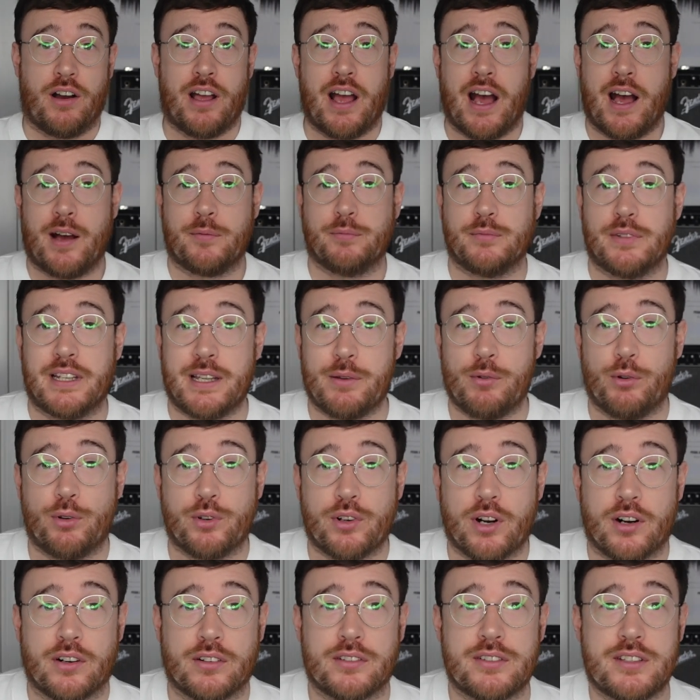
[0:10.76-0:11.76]
I am Lee
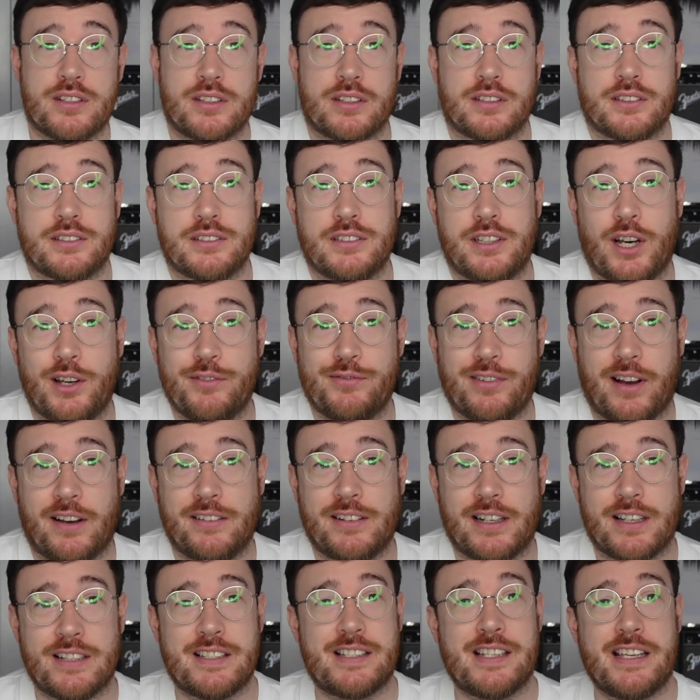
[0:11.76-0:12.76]
Wilcox,
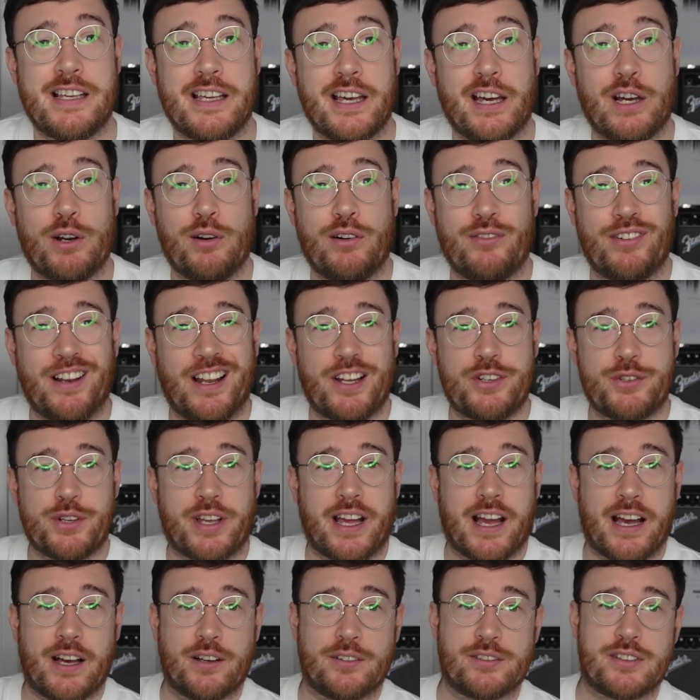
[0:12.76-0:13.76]
co-founder and CEO of
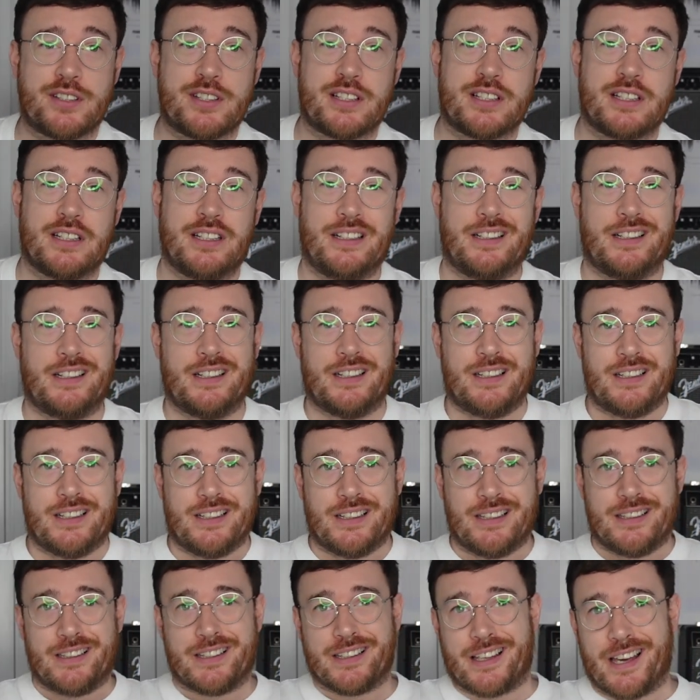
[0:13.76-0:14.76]
Electric House.
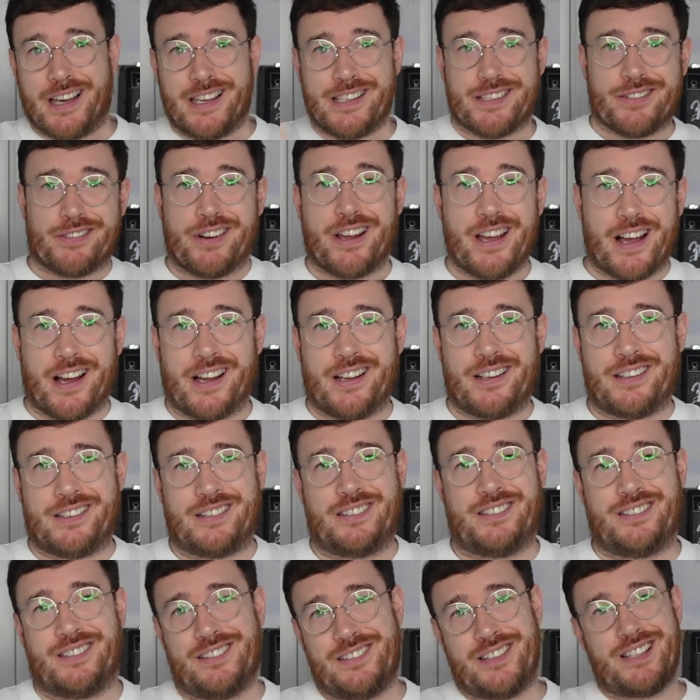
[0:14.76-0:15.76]
The geezer here,
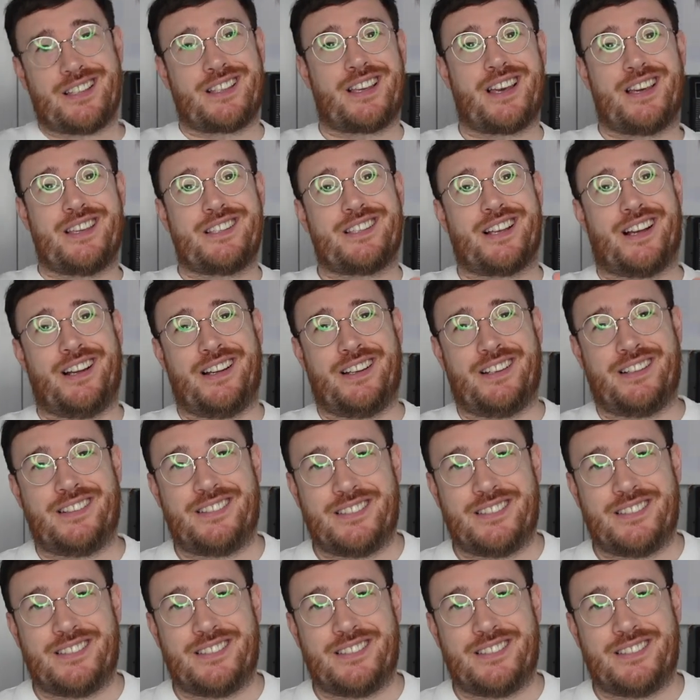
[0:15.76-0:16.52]
this geezer.